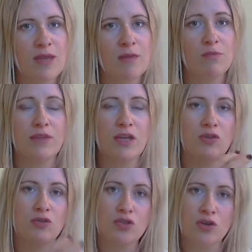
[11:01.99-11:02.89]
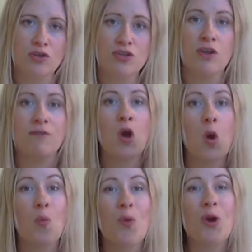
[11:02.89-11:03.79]
people that you don't serve
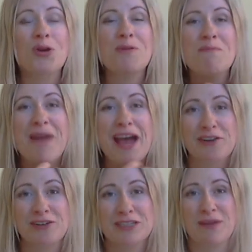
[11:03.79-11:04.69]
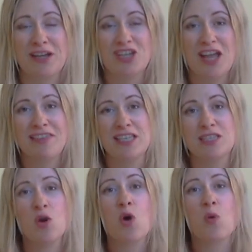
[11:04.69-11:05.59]
won't matter as much, and this
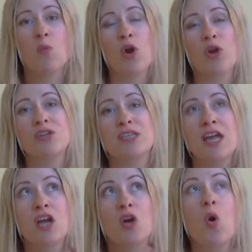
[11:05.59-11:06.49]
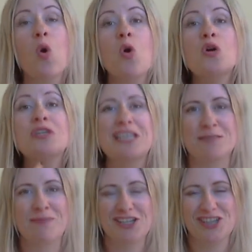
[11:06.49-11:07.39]
won't cause
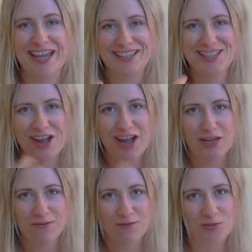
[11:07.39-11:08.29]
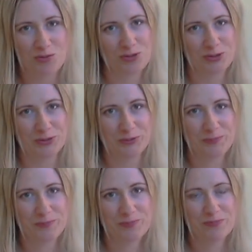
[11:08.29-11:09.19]
as much anxiety for you.
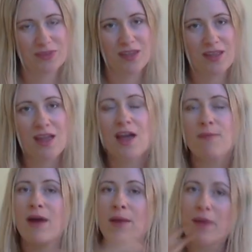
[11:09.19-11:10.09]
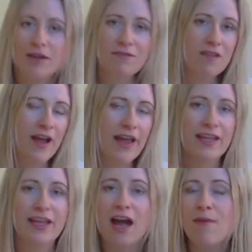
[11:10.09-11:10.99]
My butterfly,
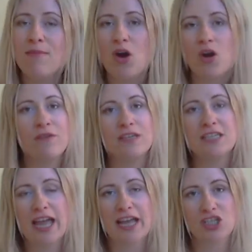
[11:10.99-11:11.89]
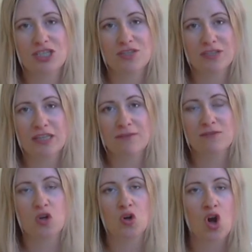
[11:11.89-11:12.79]
come over to
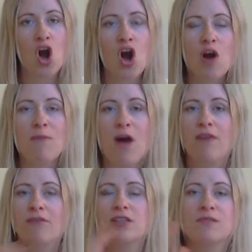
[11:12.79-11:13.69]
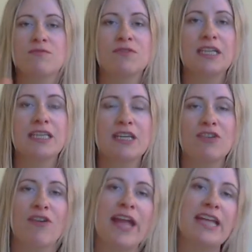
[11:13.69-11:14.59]
anxiousrelief.com. I've got some really
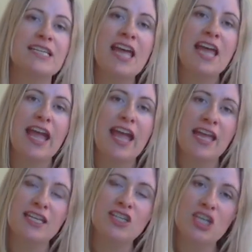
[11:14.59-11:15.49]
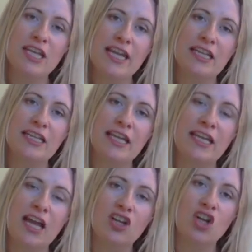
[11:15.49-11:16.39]
great energy healing
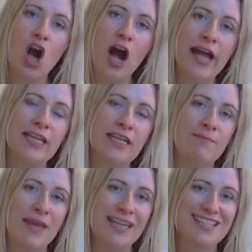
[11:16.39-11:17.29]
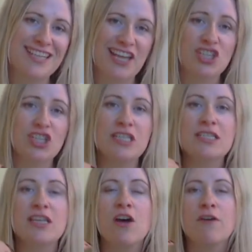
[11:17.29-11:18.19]
guided
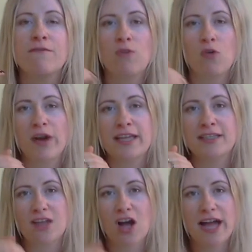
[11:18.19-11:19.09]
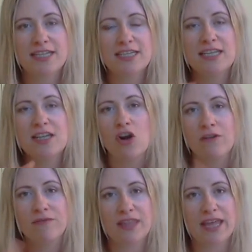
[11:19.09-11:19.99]
meditations for anxiety
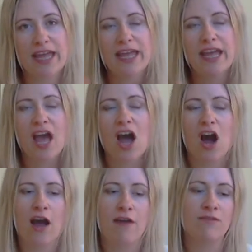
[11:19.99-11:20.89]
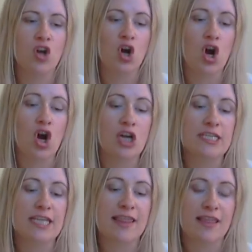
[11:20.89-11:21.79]
over there. I've got
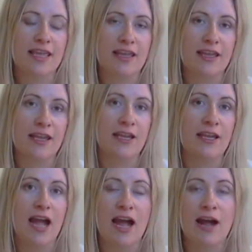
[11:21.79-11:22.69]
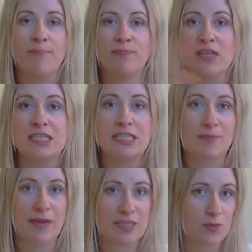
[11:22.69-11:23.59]
the
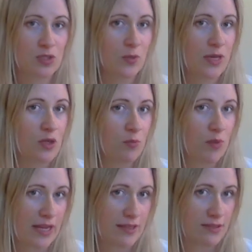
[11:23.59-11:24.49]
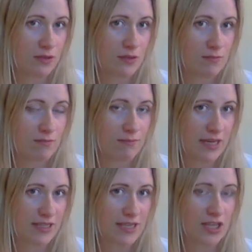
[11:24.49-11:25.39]
space between your brain cells
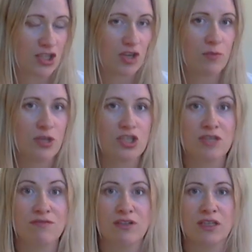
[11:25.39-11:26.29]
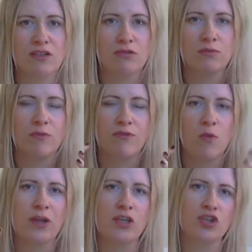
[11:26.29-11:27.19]
meditation, which is really good for
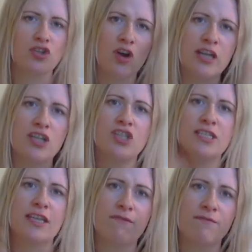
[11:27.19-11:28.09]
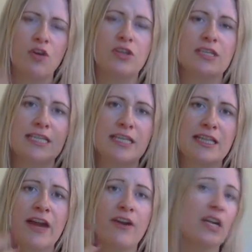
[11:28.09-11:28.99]
when you're trying to just get focus and
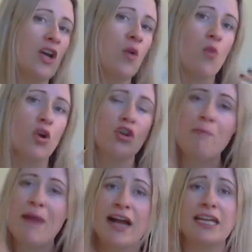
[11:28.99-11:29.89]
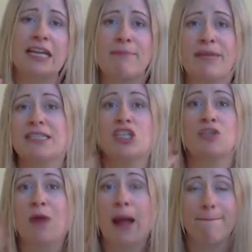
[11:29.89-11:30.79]
clarity on what your marketing message
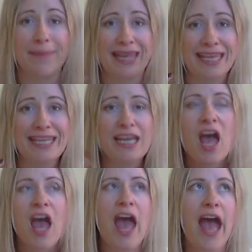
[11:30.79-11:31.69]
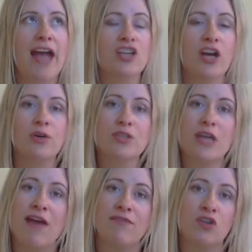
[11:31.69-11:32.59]
might be. And I also
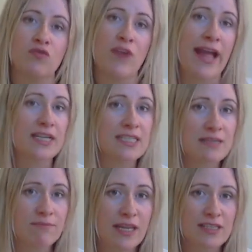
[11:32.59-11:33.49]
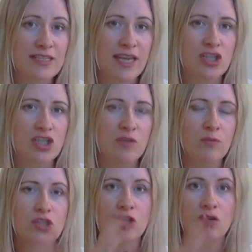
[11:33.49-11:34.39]
have a grounding meditation,
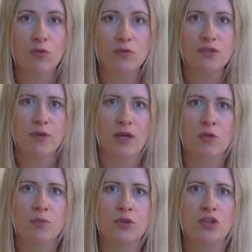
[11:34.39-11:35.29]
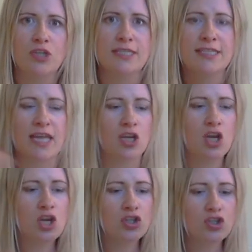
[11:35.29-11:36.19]
which can also help you just get
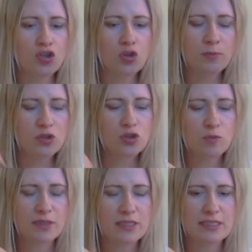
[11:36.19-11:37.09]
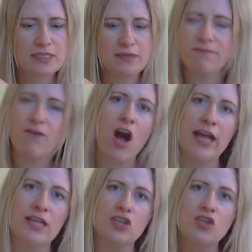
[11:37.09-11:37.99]
super, super
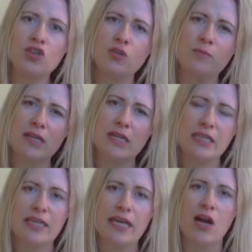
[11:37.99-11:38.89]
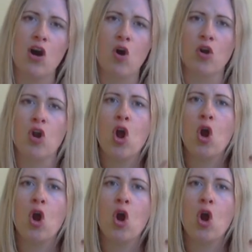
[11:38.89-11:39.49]
defined and super clear on